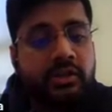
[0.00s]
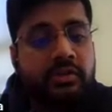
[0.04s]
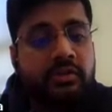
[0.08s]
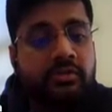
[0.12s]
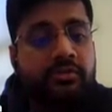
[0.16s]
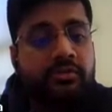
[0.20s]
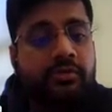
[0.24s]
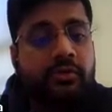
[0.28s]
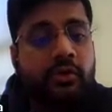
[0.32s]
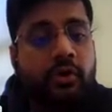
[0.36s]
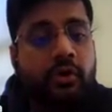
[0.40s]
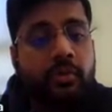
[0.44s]

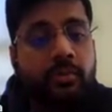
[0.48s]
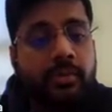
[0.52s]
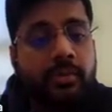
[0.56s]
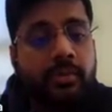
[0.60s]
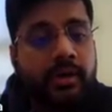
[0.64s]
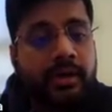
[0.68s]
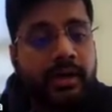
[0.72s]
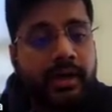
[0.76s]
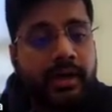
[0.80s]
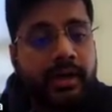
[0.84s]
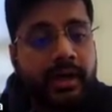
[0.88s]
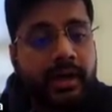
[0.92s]
from
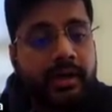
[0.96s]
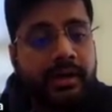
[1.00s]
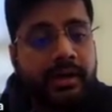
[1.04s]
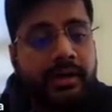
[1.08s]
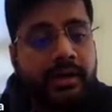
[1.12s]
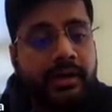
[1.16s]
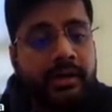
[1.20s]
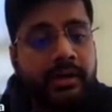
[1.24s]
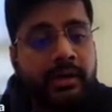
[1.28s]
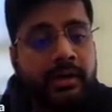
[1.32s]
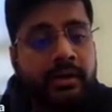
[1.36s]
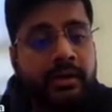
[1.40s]
a
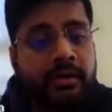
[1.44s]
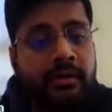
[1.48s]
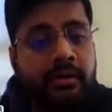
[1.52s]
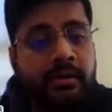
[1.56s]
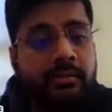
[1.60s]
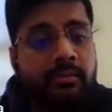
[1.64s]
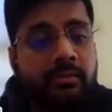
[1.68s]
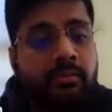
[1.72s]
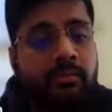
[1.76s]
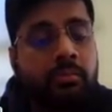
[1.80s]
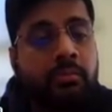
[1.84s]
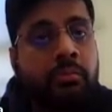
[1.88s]
tenant,
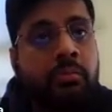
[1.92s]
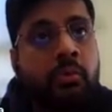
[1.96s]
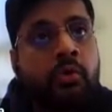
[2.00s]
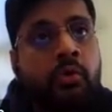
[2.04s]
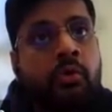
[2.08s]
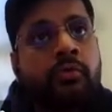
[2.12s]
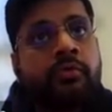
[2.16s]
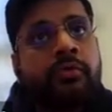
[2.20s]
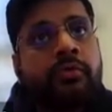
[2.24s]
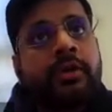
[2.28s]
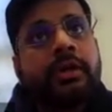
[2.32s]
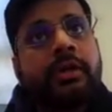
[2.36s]

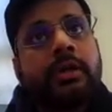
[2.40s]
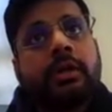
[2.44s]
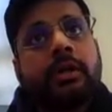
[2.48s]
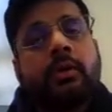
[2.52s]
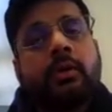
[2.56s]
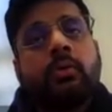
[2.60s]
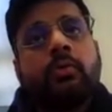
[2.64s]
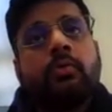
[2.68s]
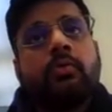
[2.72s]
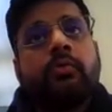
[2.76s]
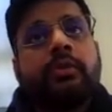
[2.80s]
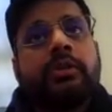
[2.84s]
move it to
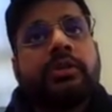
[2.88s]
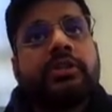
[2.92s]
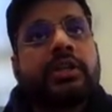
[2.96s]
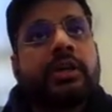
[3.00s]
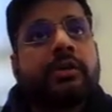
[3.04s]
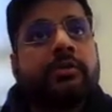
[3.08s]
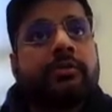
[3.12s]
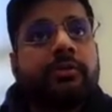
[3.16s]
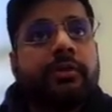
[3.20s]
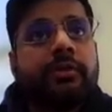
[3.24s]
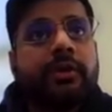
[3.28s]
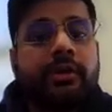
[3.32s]

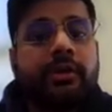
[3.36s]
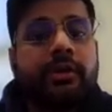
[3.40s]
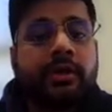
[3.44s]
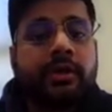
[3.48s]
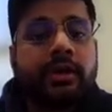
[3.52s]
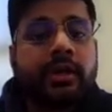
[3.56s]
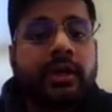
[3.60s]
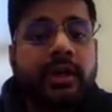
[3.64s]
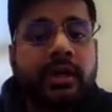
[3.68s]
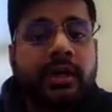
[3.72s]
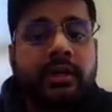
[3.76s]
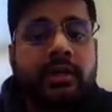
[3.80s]
whichever
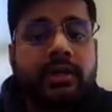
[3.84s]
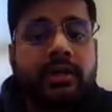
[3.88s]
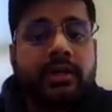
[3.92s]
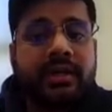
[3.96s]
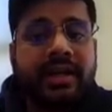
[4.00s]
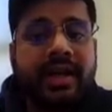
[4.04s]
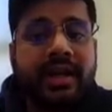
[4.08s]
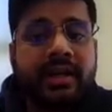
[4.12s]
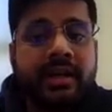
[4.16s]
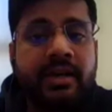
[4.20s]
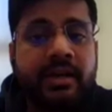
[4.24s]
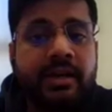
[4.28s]

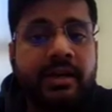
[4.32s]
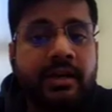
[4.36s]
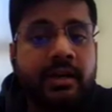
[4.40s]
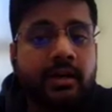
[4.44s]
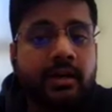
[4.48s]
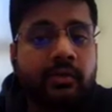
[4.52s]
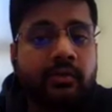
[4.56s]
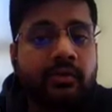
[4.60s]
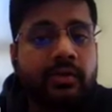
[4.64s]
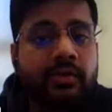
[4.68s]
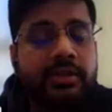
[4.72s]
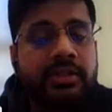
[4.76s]
tenant,
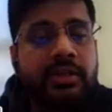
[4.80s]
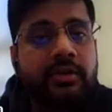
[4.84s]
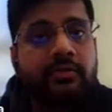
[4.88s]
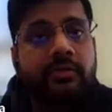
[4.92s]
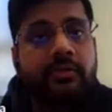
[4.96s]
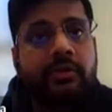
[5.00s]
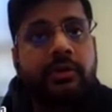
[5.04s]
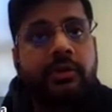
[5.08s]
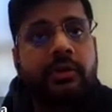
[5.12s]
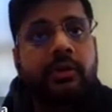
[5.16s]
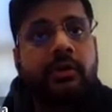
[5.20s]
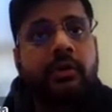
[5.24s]

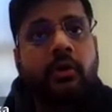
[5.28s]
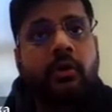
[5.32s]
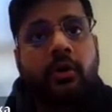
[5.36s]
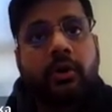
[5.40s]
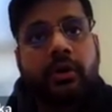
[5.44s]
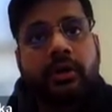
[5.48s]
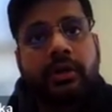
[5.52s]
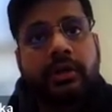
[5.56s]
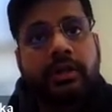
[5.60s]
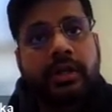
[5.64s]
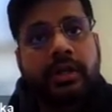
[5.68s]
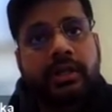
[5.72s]
whichever
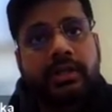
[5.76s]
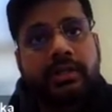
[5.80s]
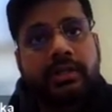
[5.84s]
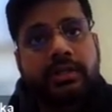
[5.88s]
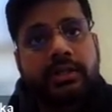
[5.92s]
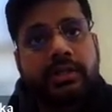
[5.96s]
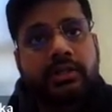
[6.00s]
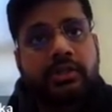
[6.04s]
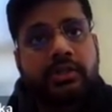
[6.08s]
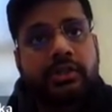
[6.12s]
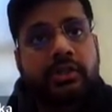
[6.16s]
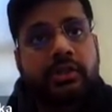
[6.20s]

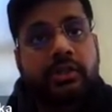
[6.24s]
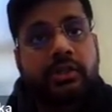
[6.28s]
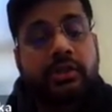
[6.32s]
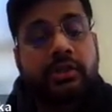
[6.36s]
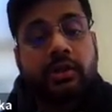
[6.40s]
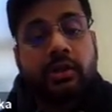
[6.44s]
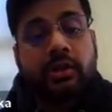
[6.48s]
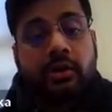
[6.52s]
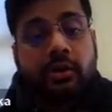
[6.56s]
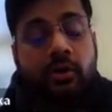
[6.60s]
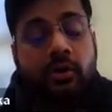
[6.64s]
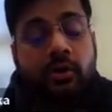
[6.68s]
organization,
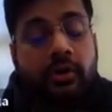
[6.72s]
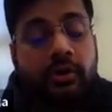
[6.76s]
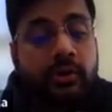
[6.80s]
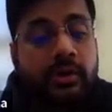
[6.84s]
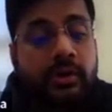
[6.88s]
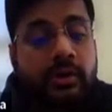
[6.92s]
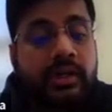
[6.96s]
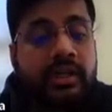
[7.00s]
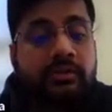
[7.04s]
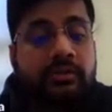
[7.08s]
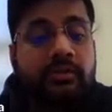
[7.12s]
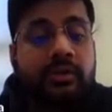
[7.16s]
or you
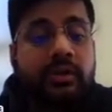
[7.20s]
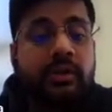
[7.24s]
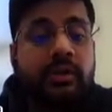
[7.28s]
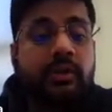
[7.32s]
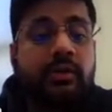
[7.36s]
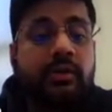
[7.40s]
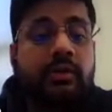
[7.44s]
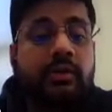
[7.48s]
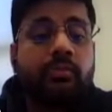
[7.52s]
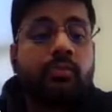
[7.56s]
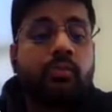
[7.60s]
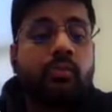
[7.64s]
can
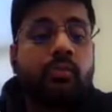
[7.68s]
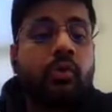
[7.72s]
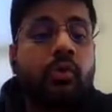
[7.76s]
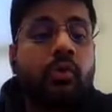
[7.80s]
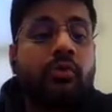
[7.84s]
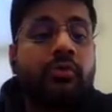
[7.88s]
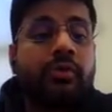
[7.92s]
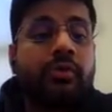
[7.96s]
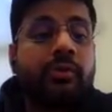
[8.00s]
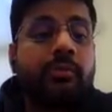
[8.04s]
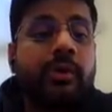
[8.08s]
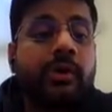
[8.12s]
even
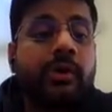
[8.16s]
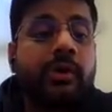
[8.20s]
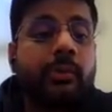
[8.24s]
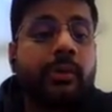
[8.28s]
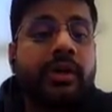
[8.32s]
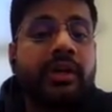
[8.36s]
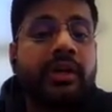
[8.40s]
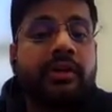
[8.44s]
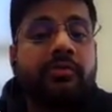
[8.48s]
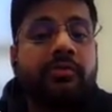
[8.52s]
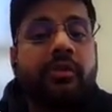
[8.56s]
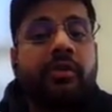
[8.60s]
move it
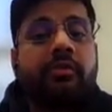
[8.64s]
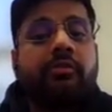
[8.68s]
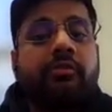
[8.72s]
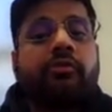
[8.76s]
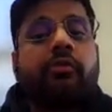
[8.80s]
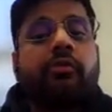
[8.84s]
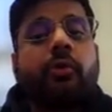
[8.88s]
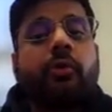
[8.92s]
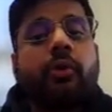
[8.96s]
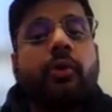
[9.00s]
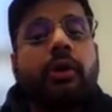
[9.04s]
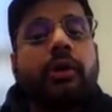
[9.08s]
between different
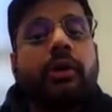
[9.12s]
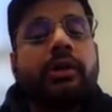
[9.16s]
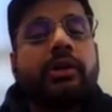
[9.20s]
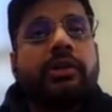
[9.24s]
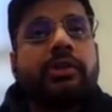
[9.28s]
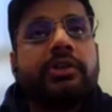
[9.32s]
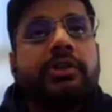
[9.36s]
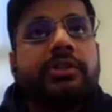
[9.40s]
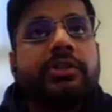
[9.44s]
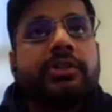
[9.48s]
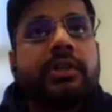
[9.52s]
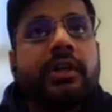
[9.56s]

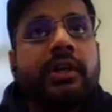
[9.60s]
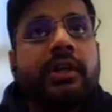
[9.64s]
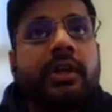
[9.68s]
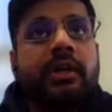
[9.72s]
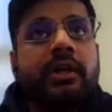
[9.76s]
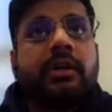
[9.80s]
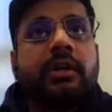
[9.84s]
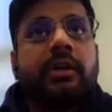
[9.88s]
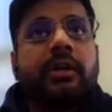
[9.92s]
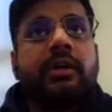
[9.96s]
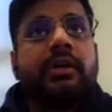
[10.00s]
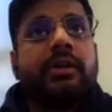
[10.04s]
folders
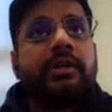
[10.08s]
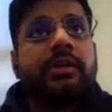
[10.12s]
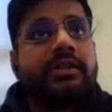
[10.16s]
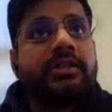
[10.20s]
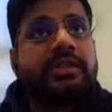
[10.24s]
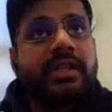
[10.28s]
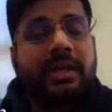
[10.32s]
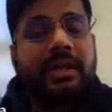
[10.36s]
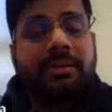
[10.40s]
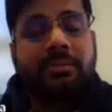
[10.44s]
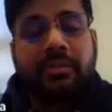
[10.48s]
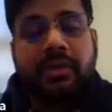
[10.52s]
in the
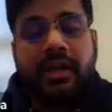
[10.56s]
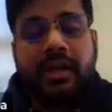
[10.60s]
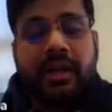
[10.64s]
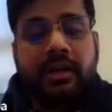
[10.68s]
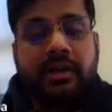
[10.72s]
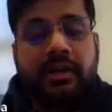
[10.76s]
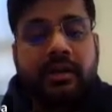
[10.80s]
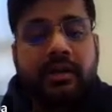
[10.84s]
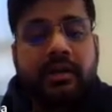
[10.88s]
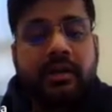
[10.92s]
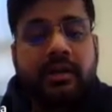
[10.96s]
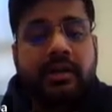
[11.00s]
same
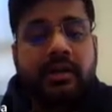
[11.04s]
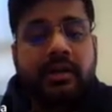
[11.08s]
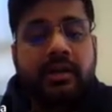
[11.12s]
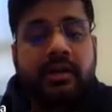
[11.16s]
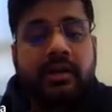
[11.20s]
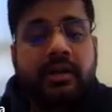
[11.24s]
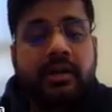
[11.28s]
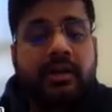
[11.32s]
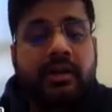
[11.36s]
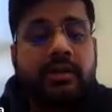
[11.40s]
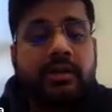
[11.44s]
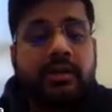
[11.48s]
tenant
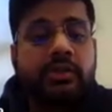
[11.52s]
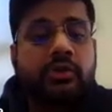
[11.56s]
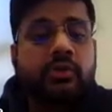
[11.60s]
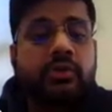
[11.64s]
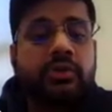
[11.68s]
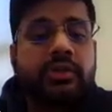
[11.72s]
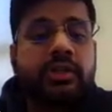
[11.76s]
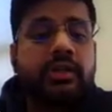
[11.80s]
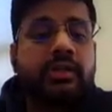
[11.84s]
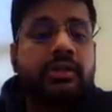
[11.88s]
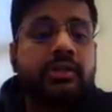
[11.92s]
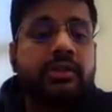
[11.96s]

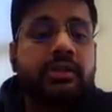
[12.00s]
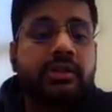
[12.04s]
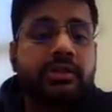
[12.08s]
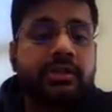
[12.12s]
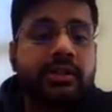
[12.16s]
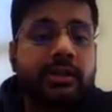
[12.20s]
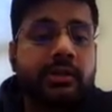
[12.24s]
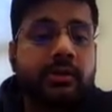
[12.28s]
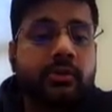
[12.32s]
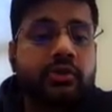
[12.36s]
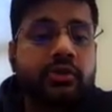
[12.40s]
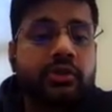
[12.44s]
using the
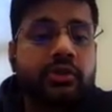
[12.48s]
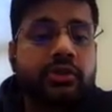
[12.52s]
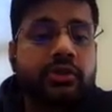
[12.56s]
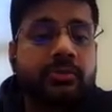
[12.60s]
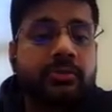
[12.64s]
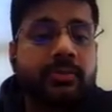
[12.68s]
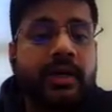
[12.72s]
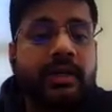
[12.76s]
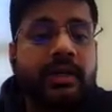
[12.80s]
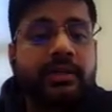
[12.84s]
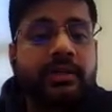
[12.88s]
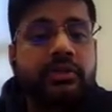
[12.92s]
solutions
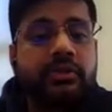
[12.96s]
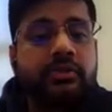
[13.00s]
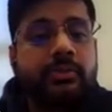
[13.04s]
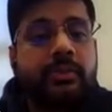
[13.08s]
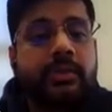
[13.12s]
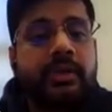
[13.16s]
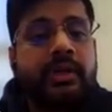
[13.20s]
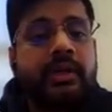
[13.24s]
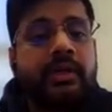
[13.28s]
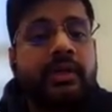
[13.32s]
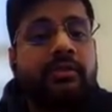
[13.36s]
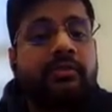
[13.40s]

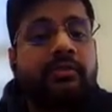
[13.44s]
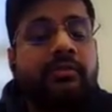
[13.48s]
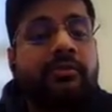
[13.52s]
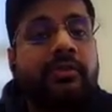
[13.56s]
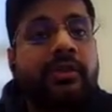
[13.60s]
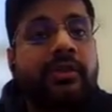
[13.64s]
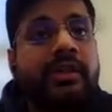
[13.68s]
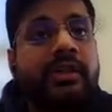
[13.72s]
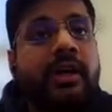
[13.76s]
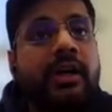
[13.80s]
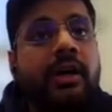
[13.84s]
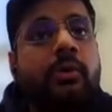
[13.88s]
management
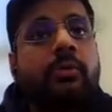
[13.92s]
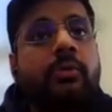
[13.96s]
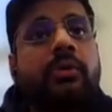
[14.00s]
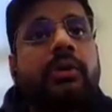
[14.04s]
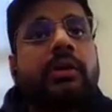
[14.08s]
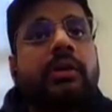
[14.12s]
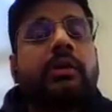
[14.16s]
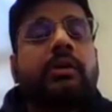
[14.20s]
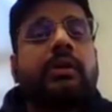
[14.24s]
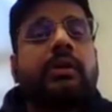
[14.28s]
without